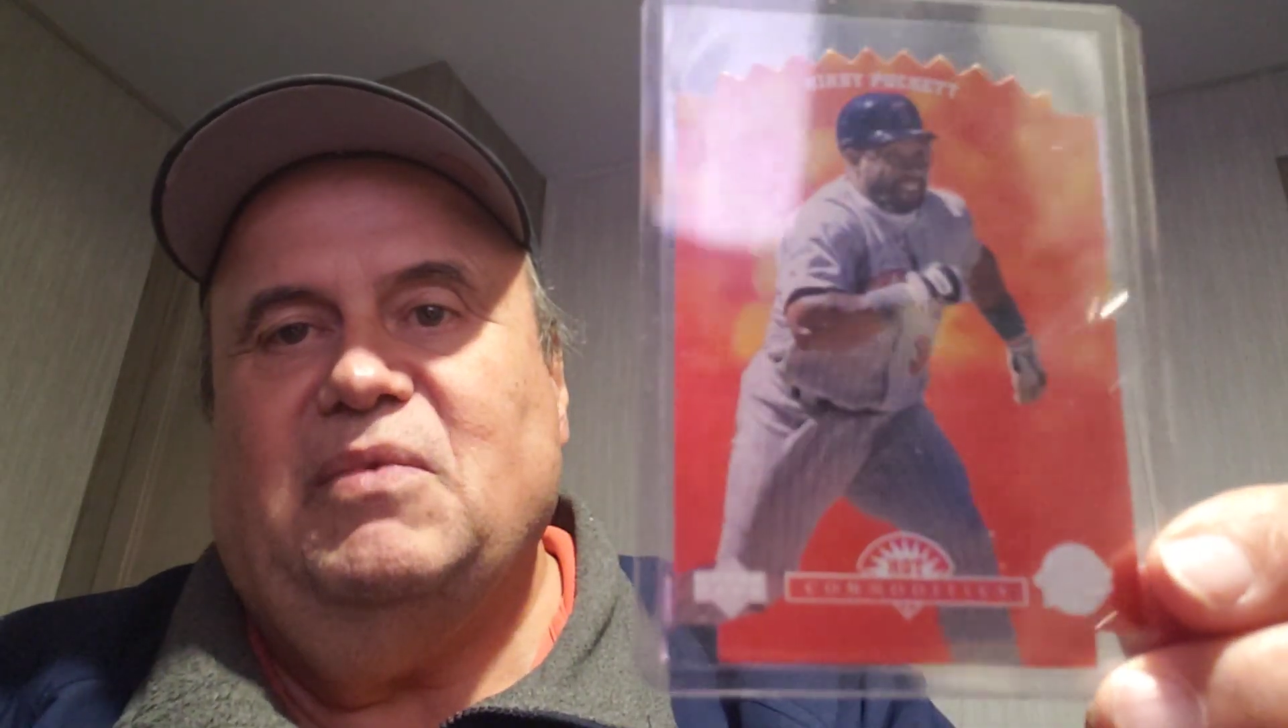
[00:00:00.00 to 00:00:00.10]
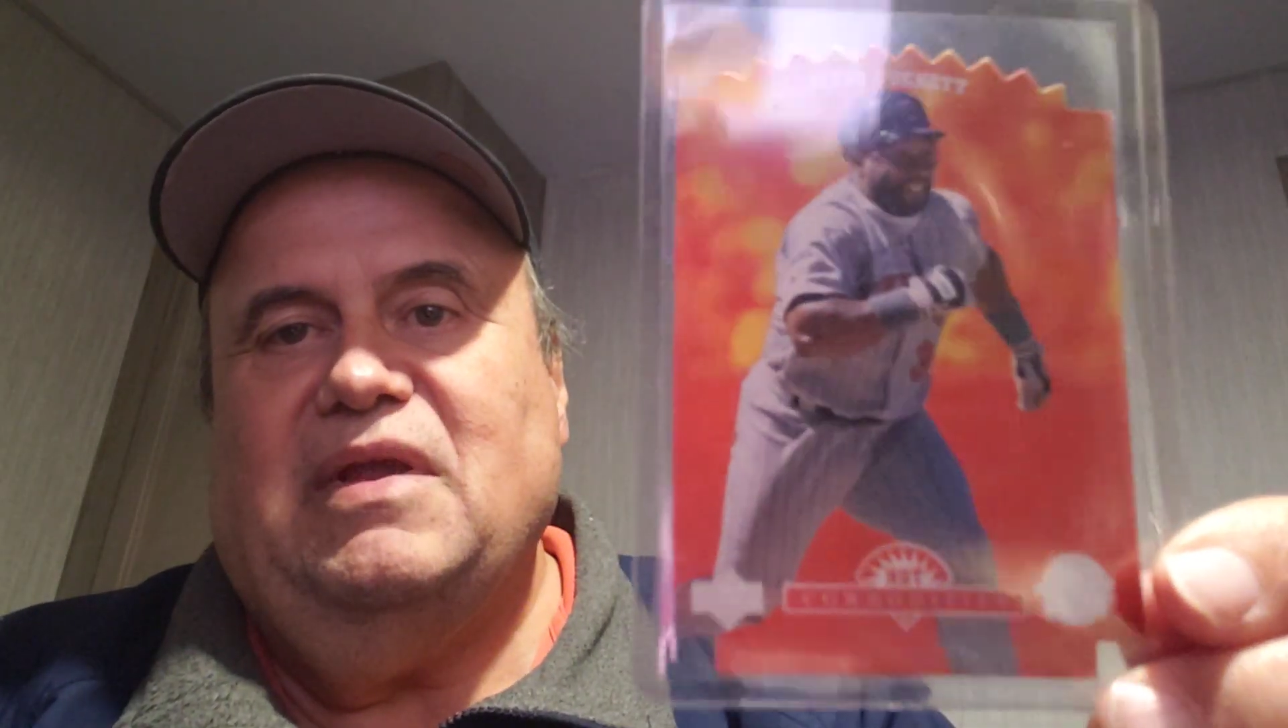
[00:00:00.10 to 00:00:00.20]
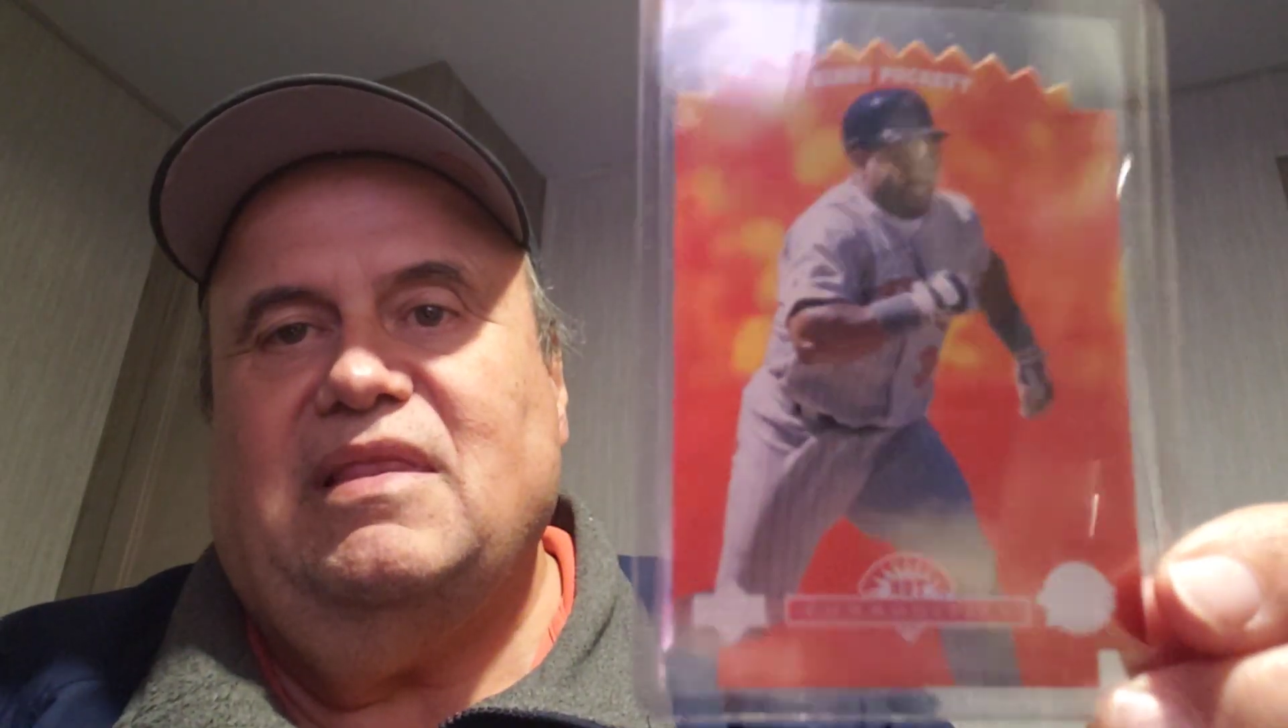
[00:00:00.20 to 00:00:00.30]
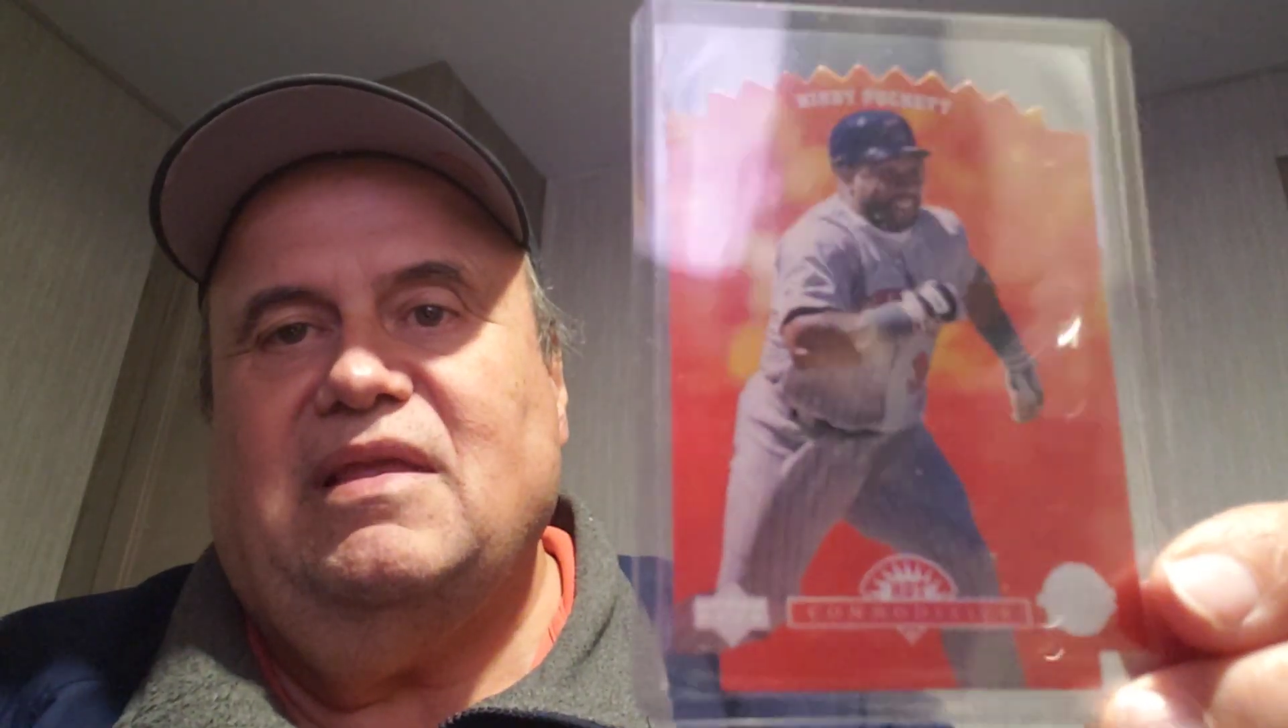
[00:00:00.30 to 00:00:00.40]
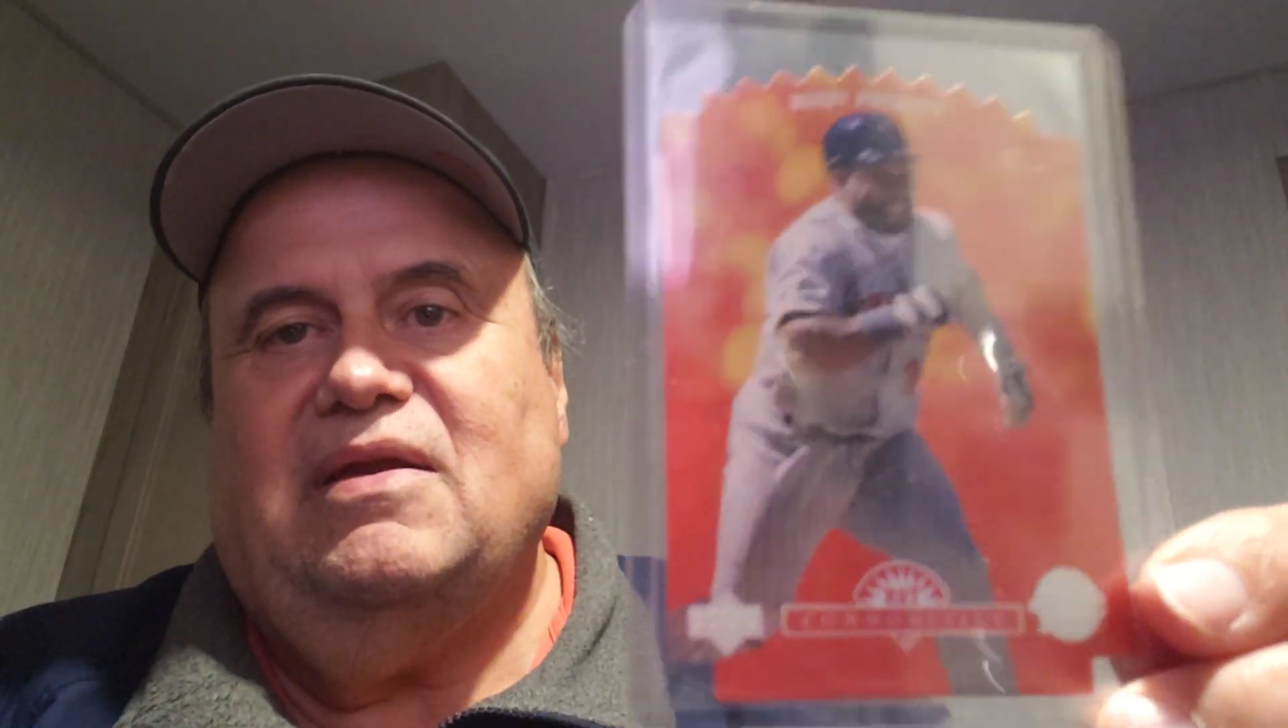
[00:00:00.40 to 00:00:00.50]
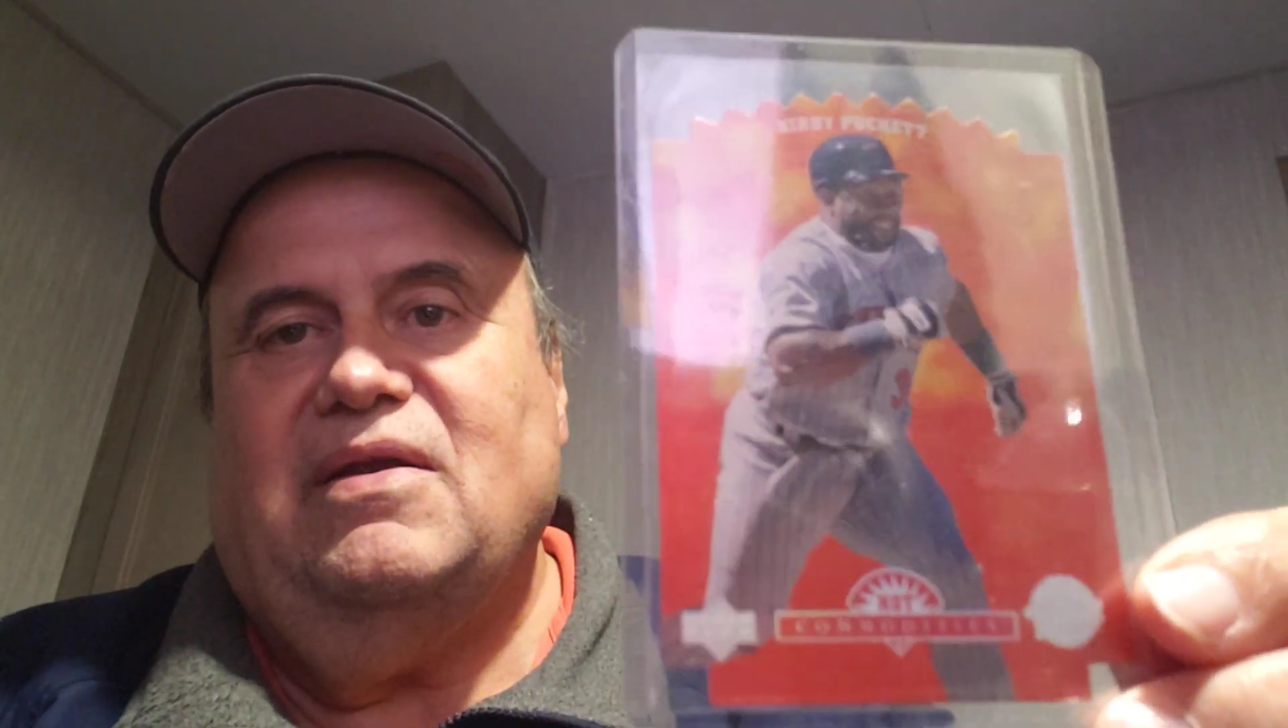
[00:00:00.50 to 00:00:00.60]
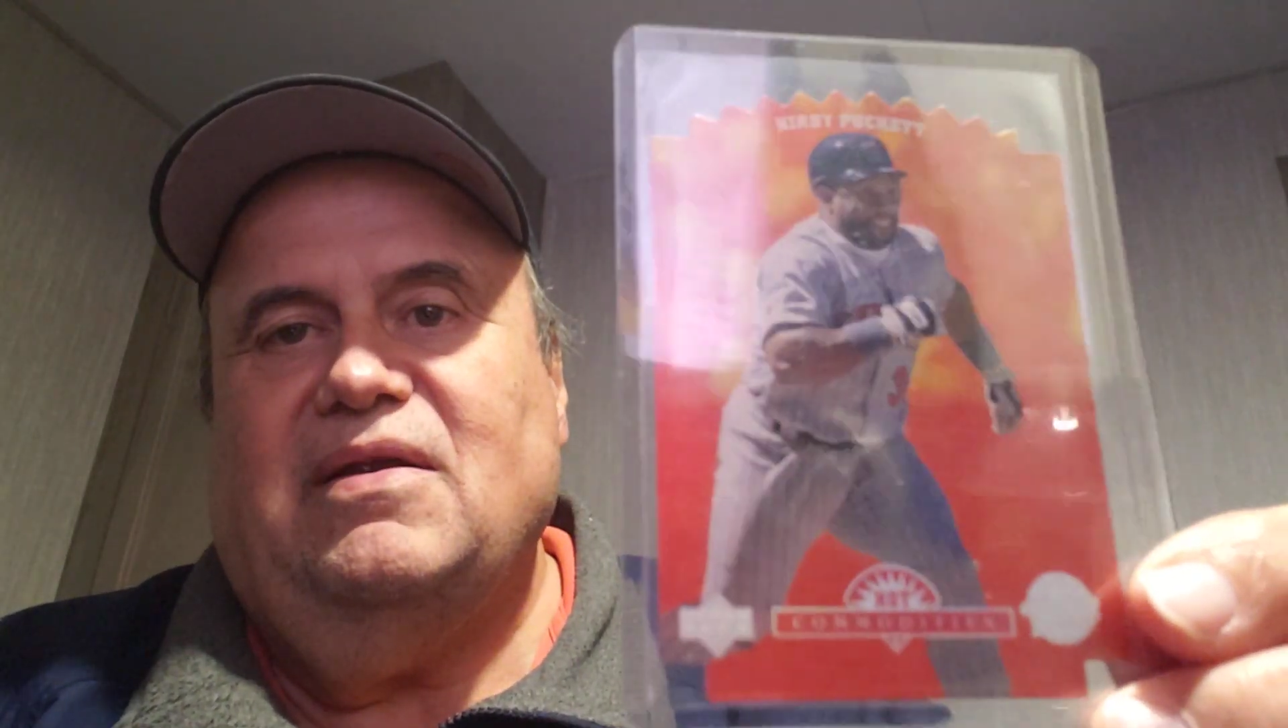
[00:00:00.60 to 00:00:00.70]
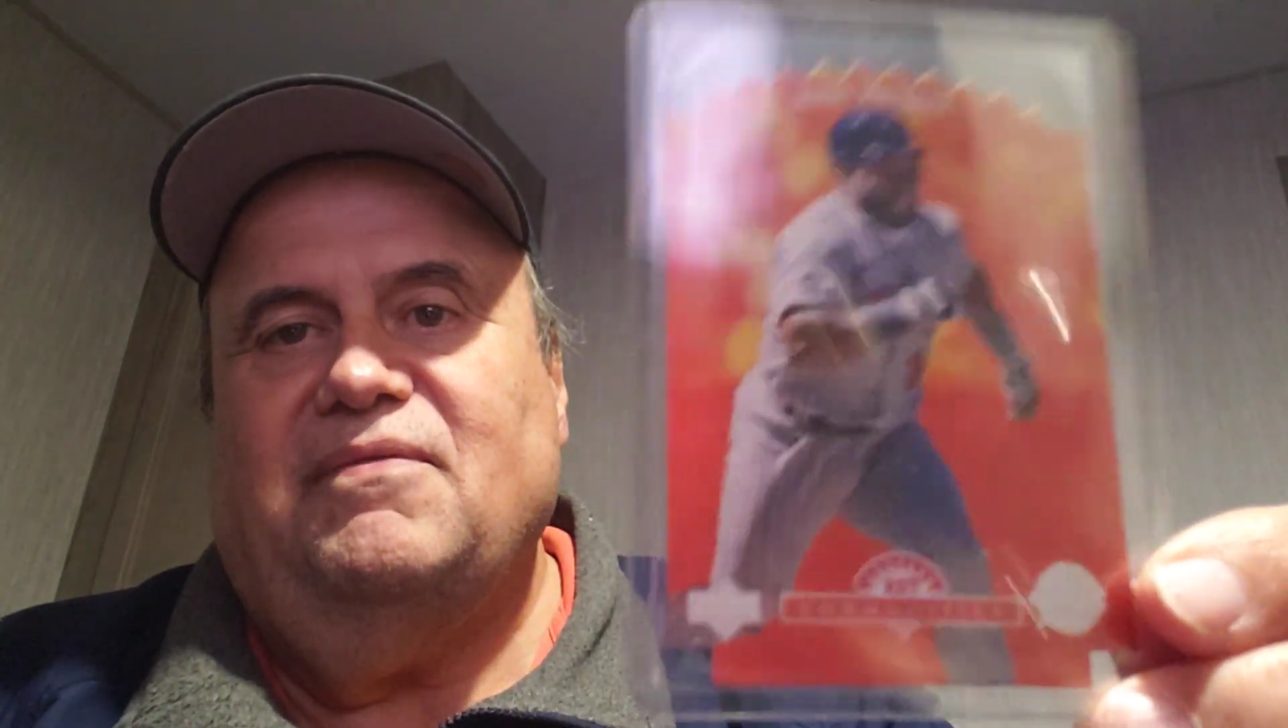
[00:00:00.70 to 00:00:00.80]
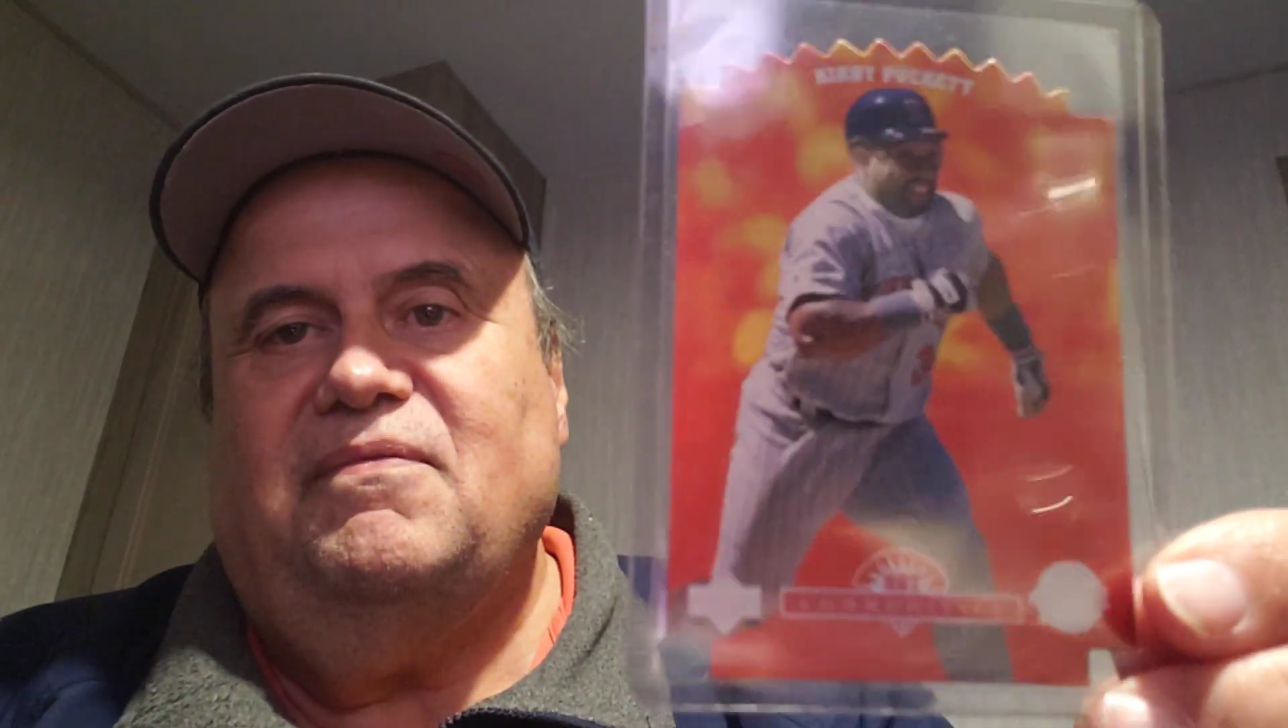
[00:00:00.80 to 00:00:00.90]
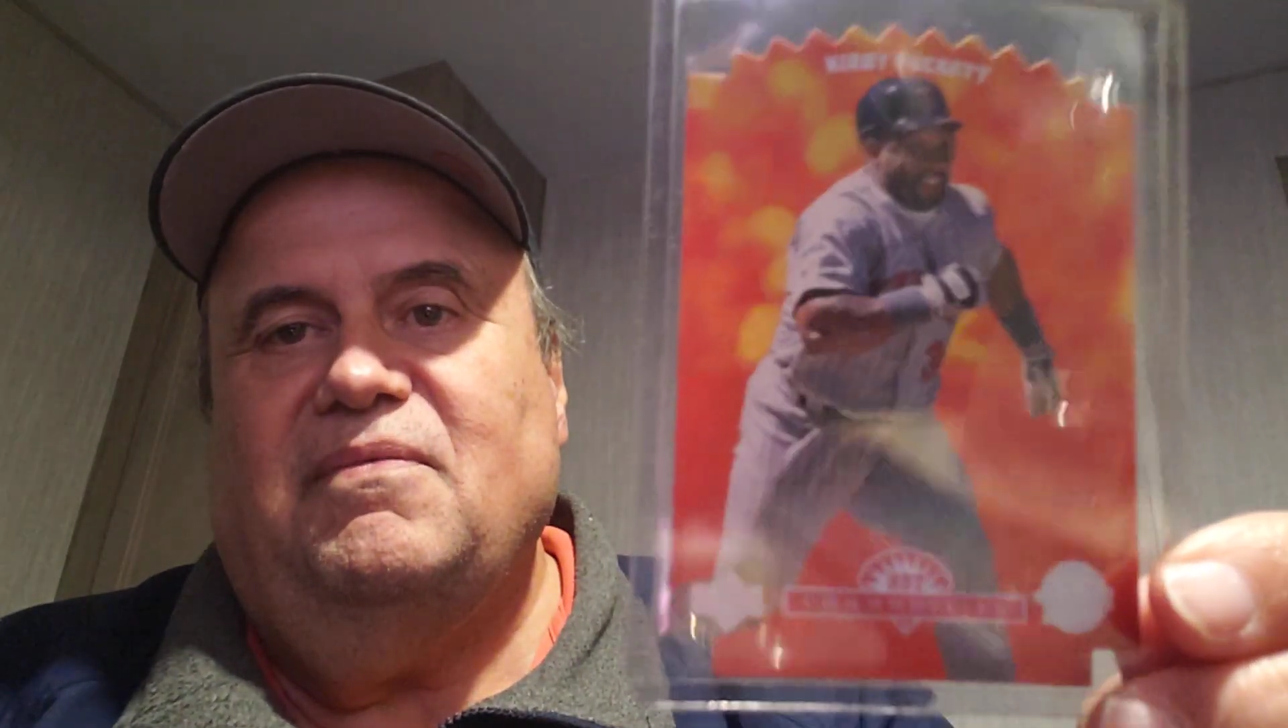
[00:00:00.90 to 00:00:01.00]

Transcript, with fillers: right there.